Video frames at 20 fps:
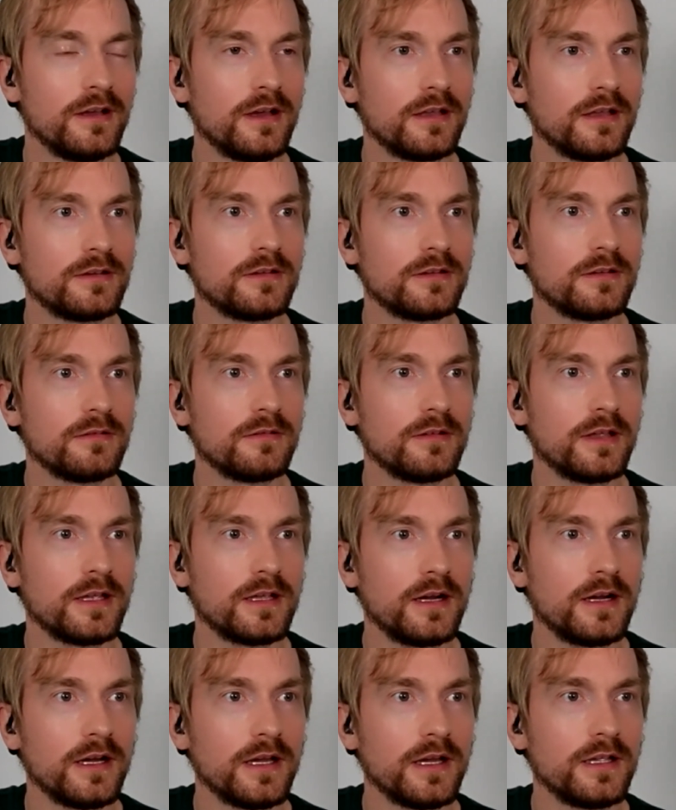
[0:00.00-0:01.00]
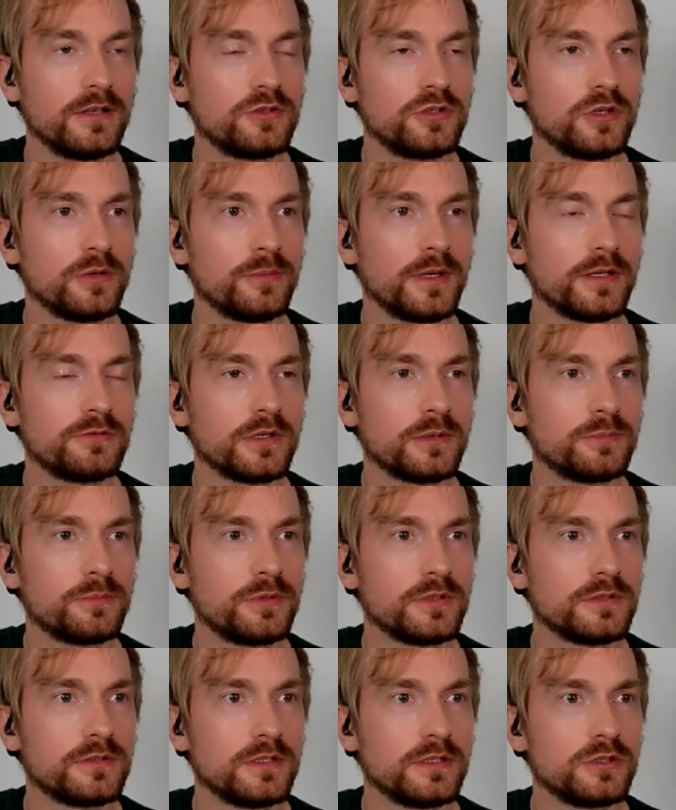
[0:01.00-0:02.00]
at like high geometric
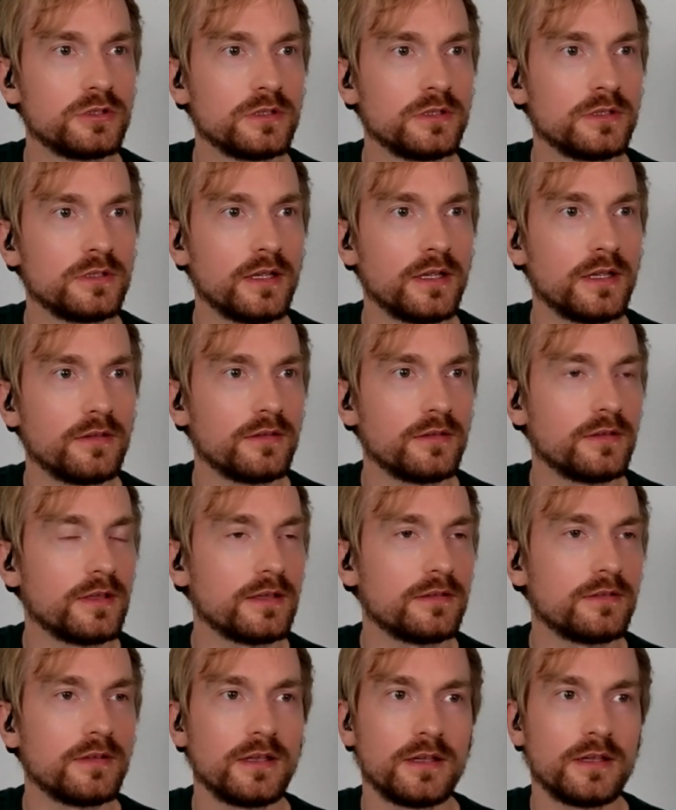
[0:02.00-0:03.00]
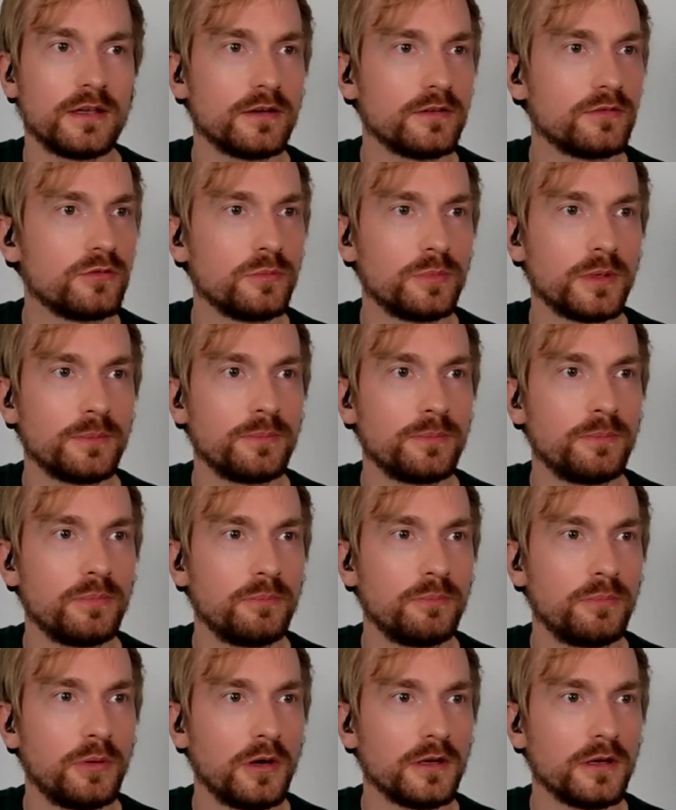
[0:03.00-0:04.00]
precision, and let's say they are super
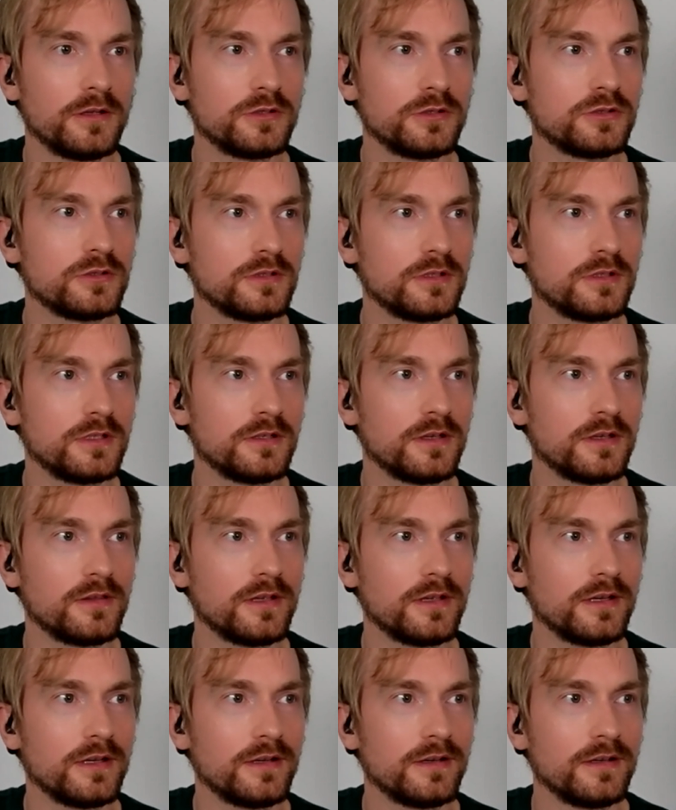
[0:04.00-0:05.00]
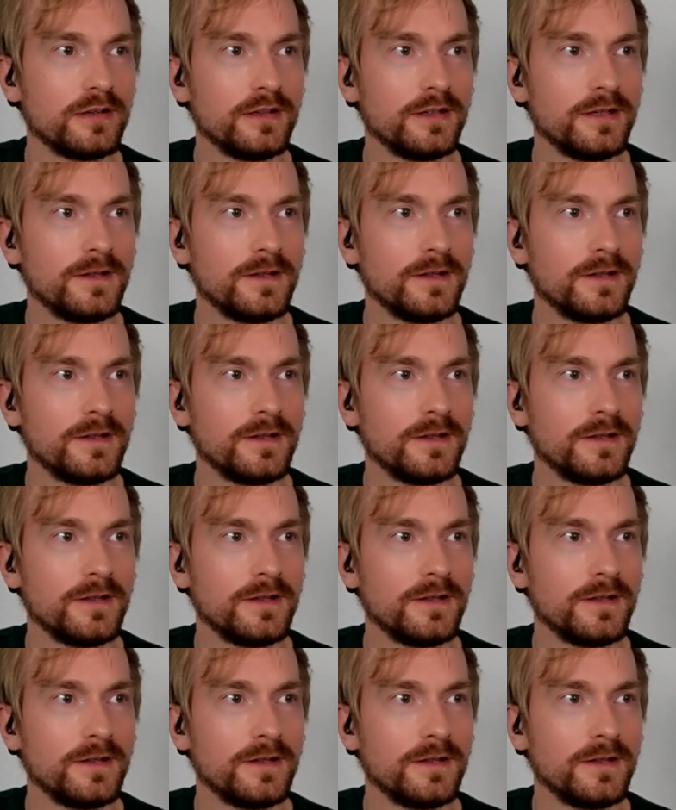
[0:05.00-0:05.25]
polished here and there,